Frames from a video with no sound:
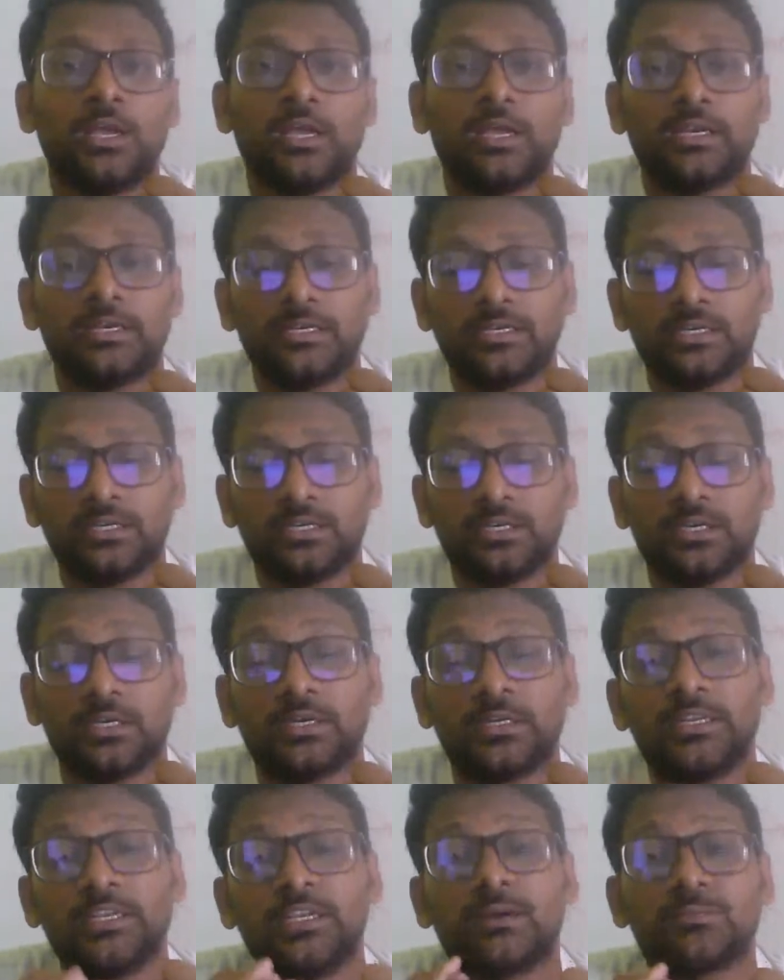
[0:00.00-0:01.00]
and
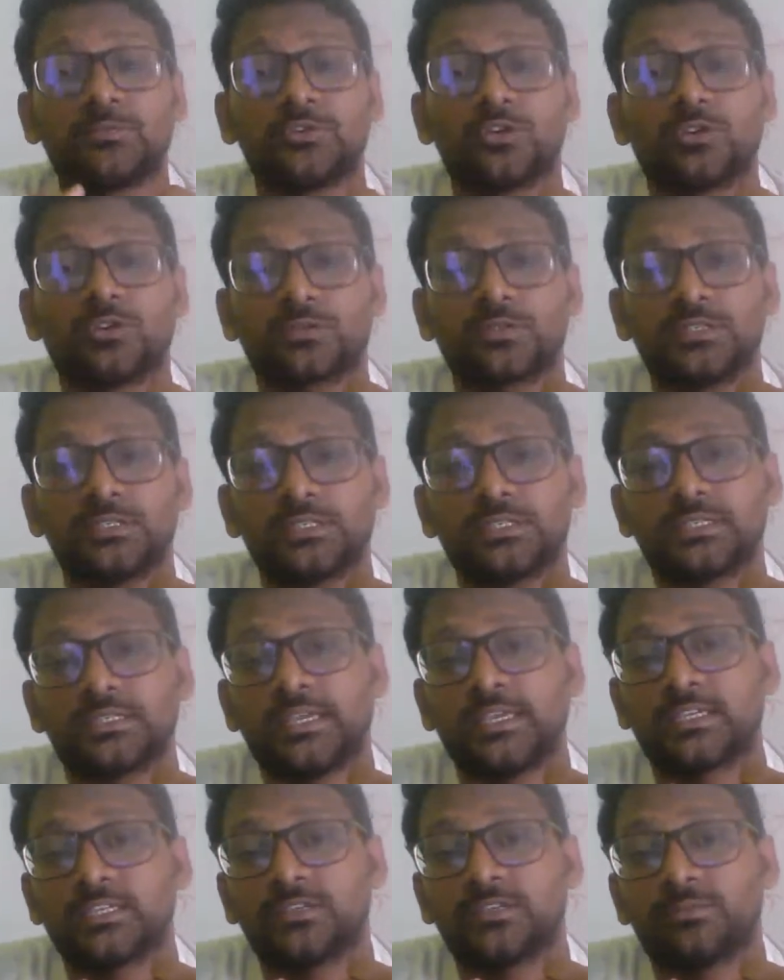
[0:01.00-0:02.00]
reabsorption is
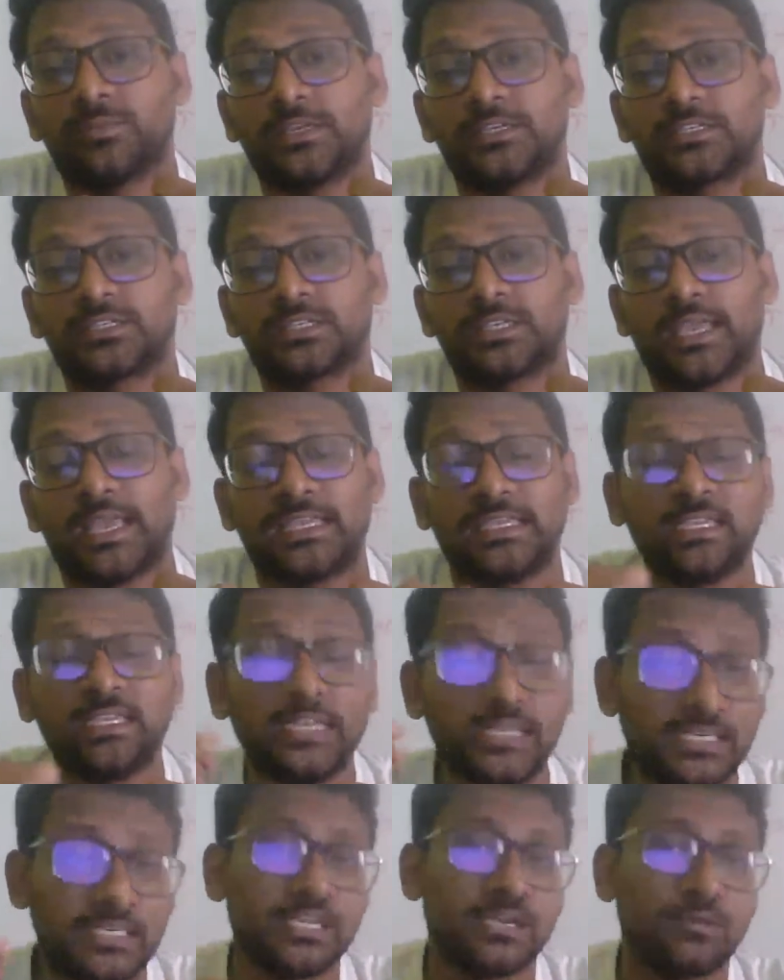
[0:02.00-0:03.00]
taking place. In
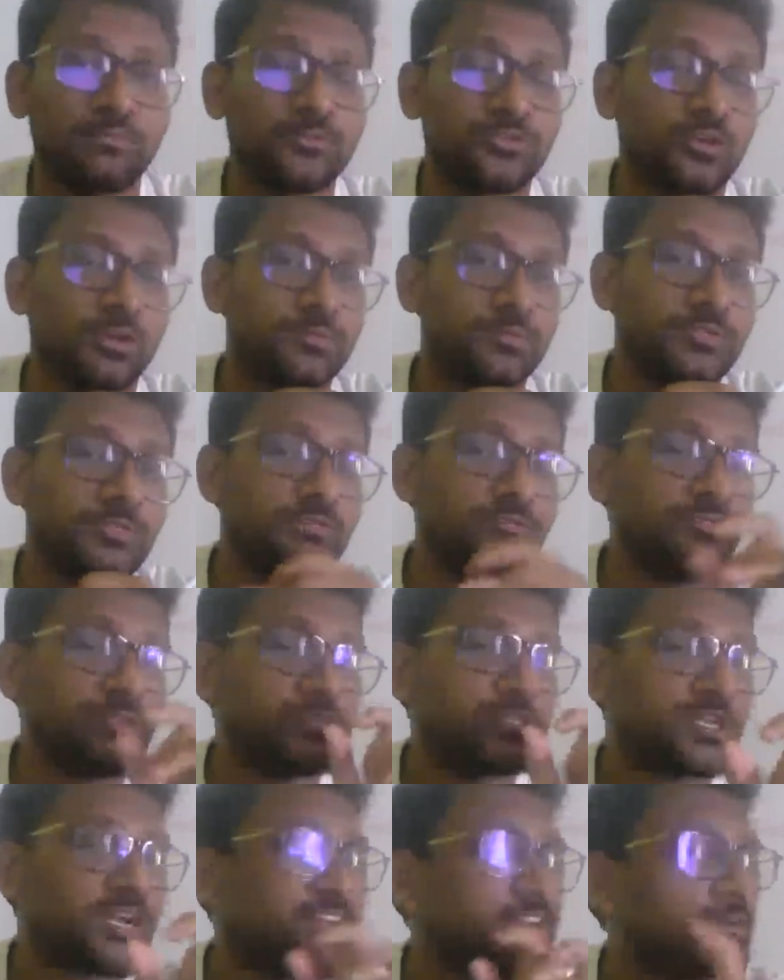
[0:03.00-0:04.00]
reabsorption,
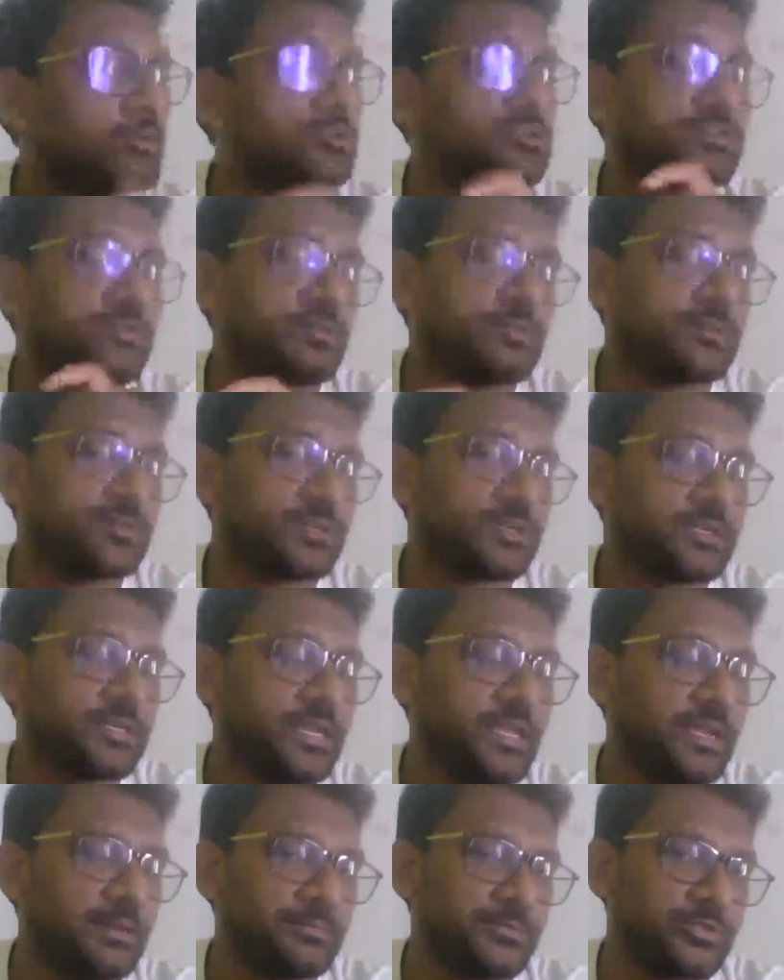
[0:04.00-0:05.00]
which ions are
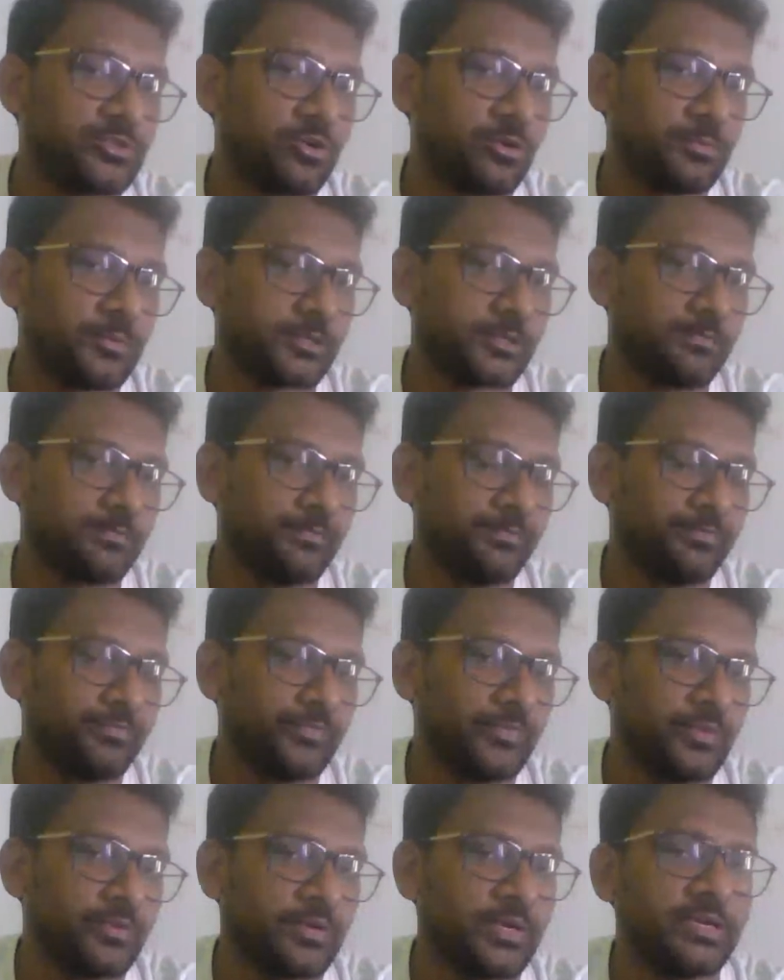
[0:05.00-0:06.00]
reabsorbed,
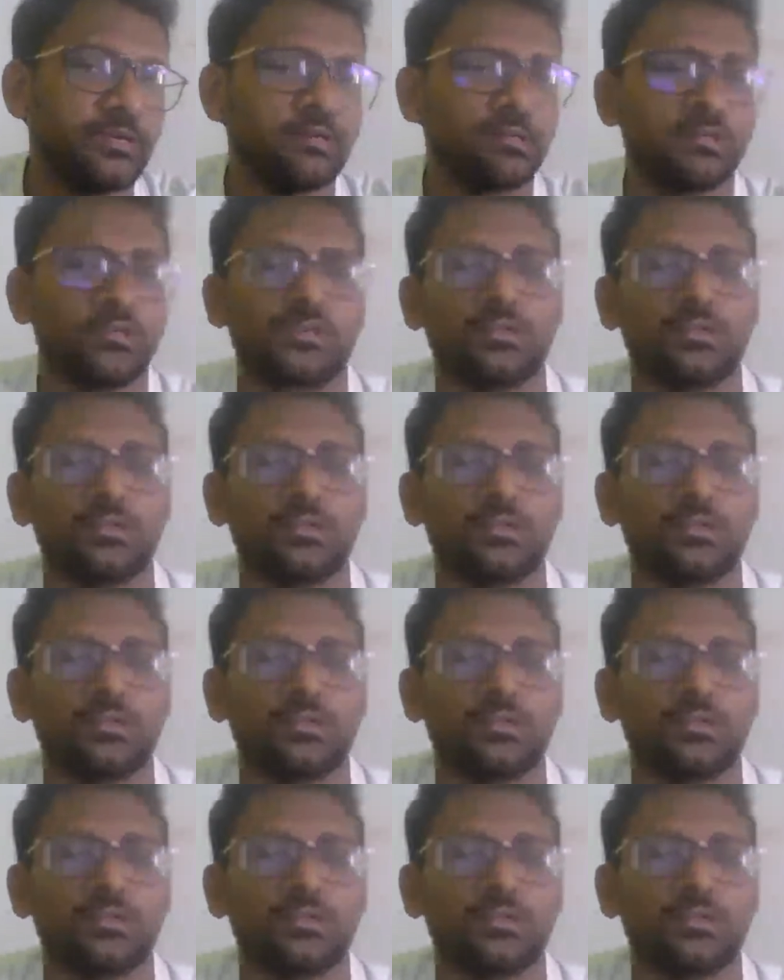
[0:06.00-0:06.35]
right?